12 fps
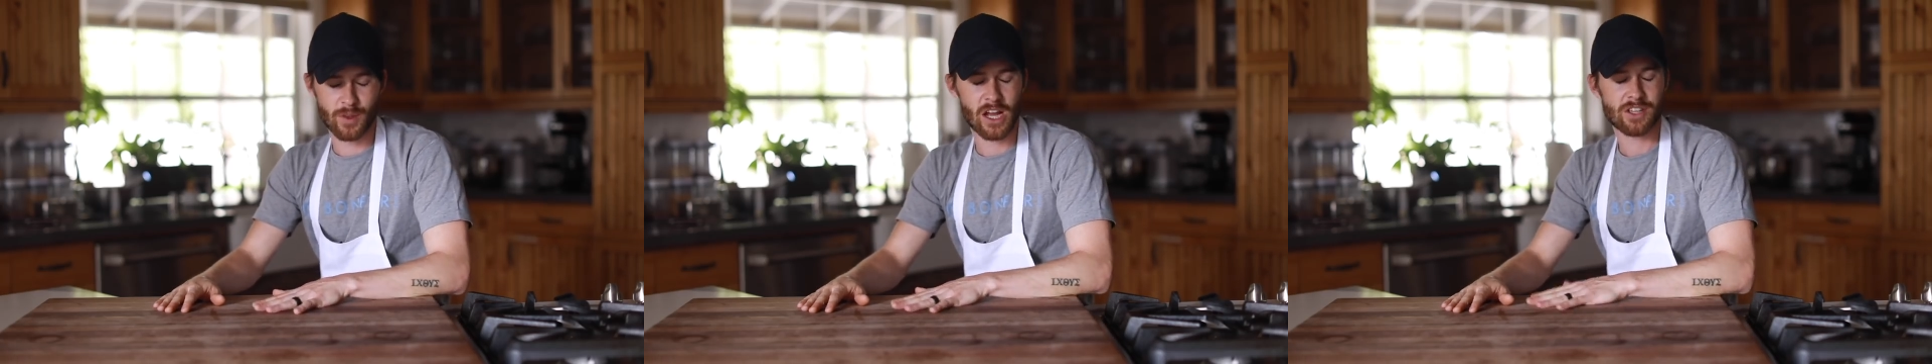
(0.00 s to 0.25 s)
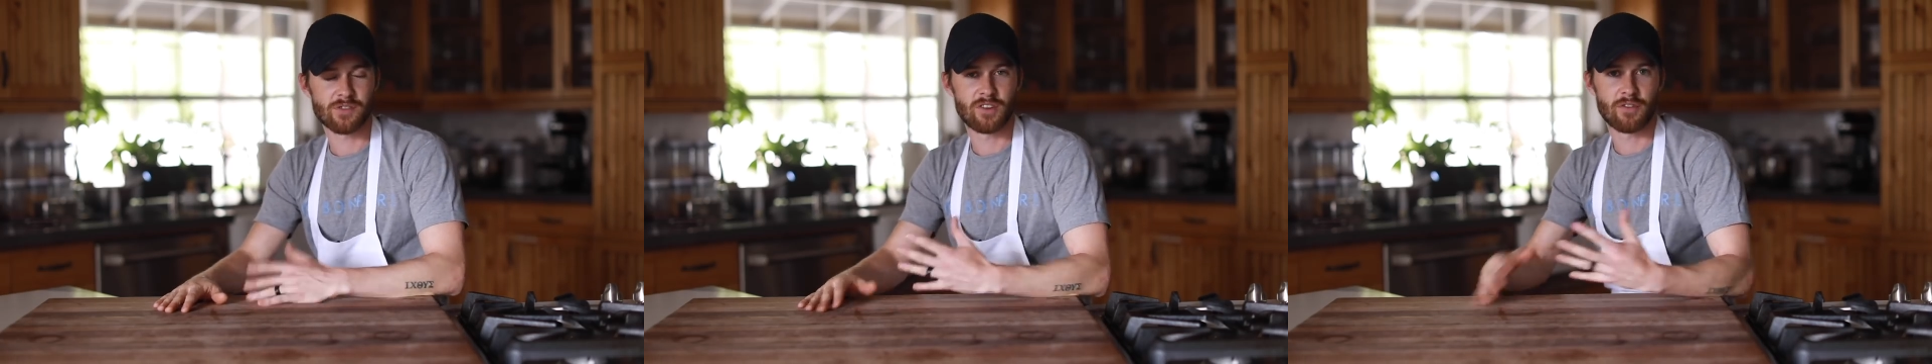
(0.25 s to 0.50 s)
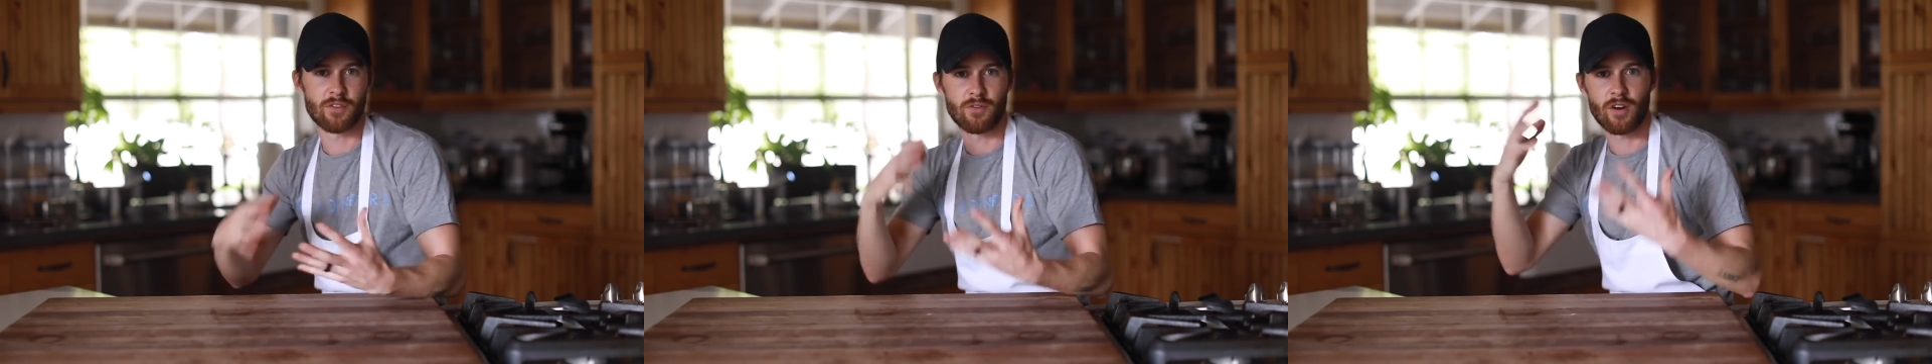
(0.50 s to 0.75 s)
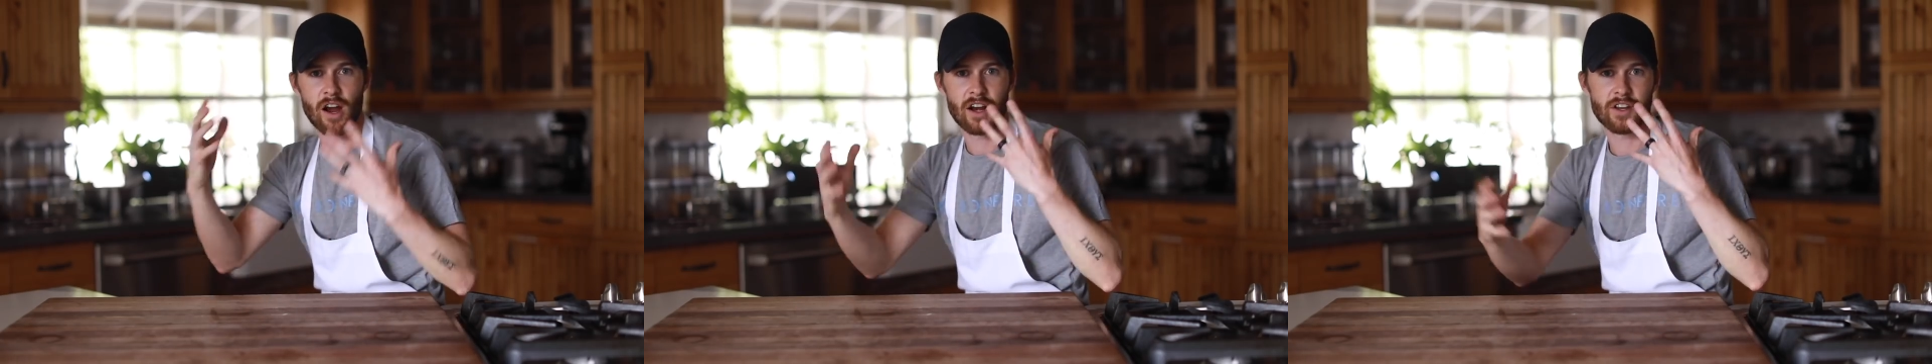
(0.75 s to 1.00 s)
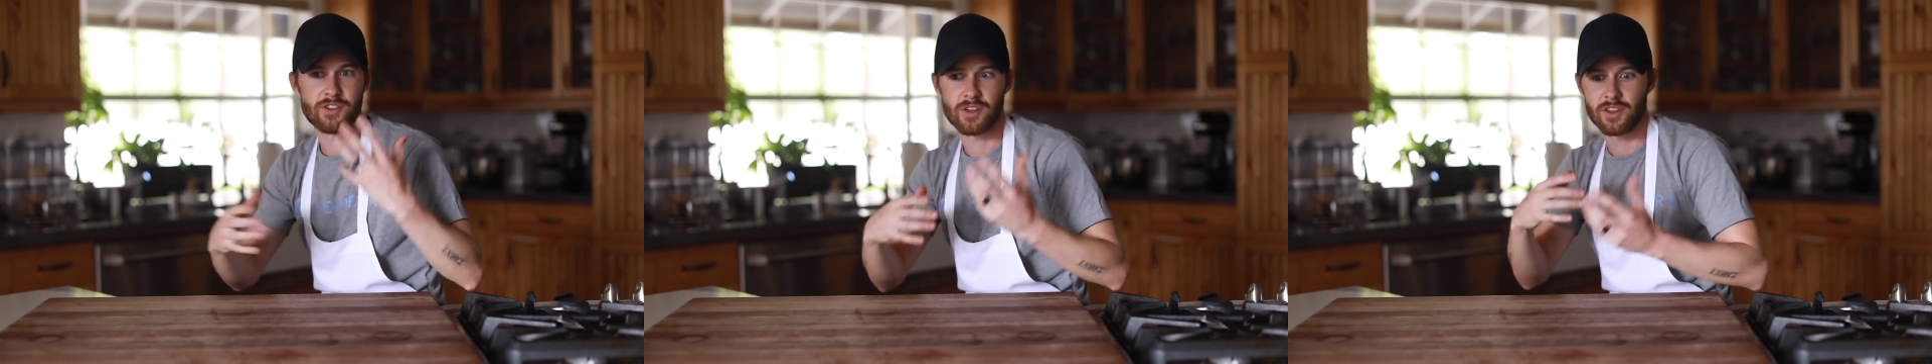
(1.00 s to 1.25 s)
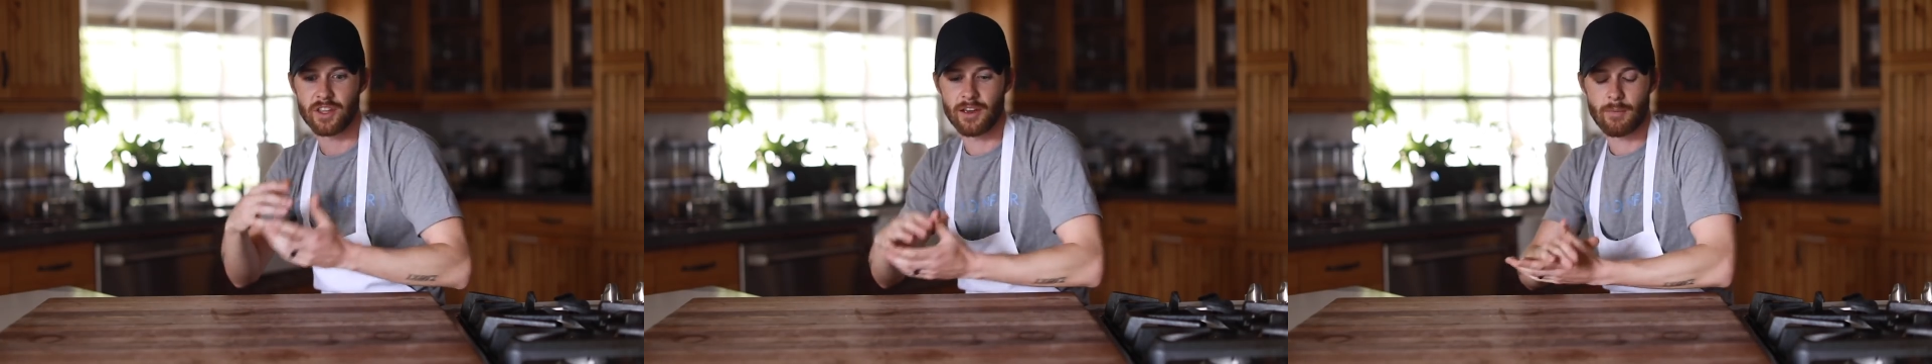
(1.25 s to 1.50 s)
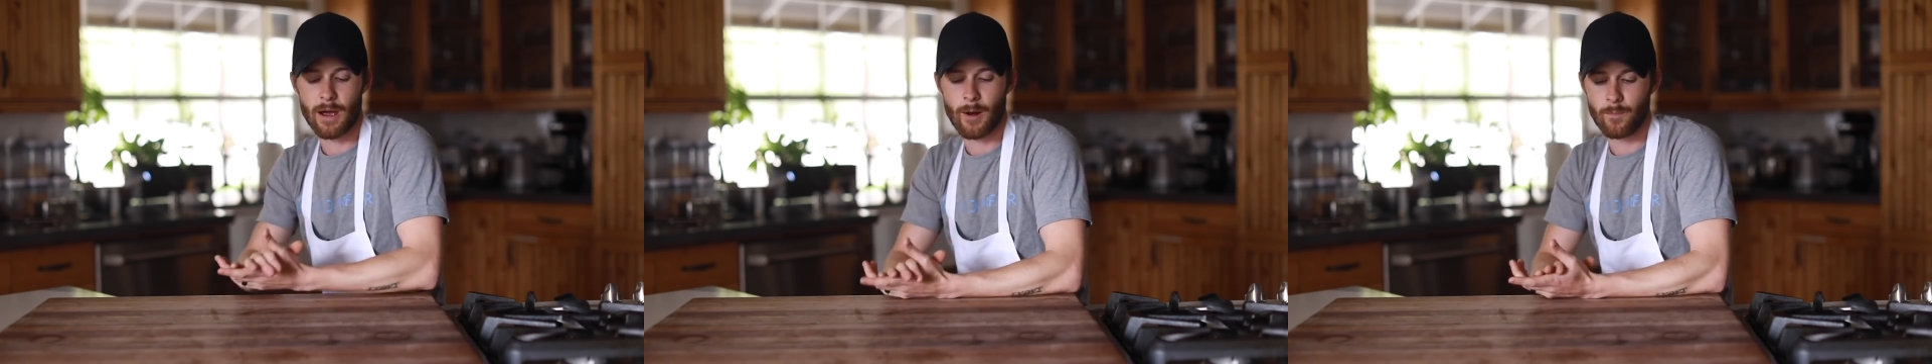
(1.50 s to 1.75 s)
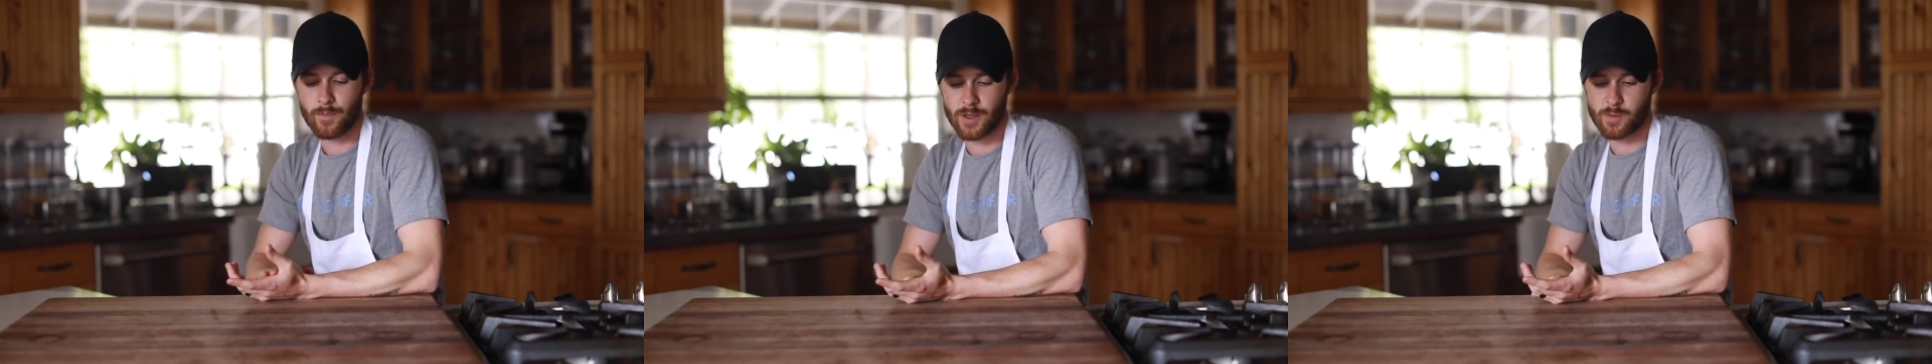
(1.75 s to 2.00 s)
Lots of different varieties you can think about,